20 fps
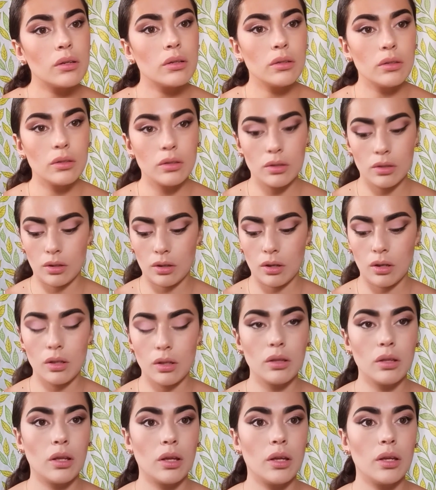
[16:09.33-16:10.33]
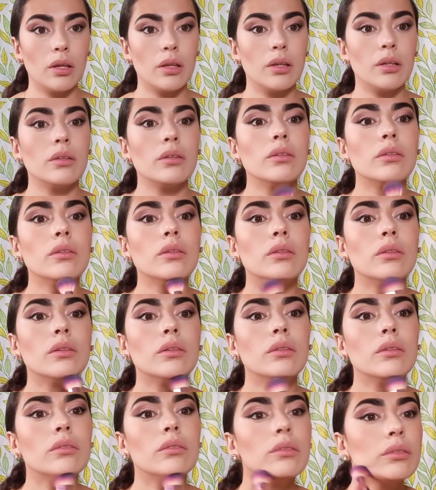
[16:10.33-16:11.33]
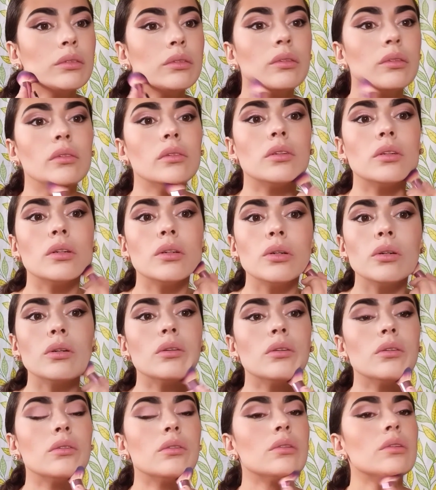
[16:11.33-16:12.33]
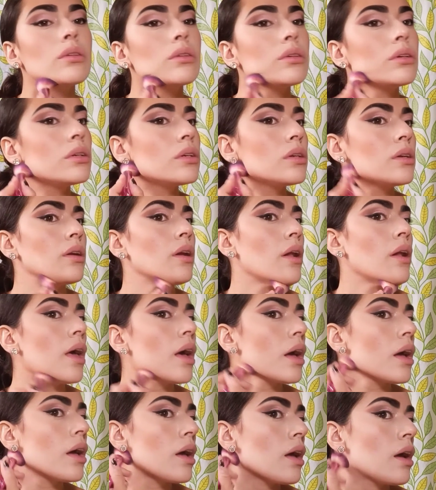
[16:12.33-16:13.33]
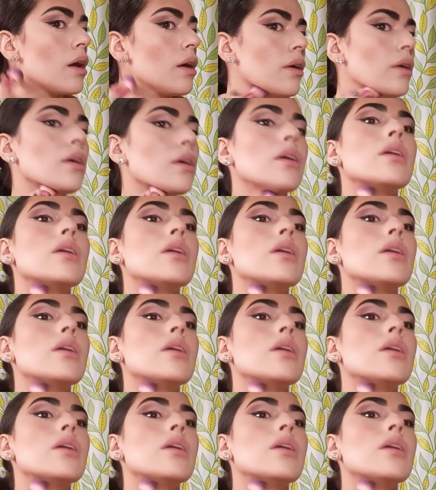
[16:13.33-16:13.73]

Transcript: and then the whole neck area,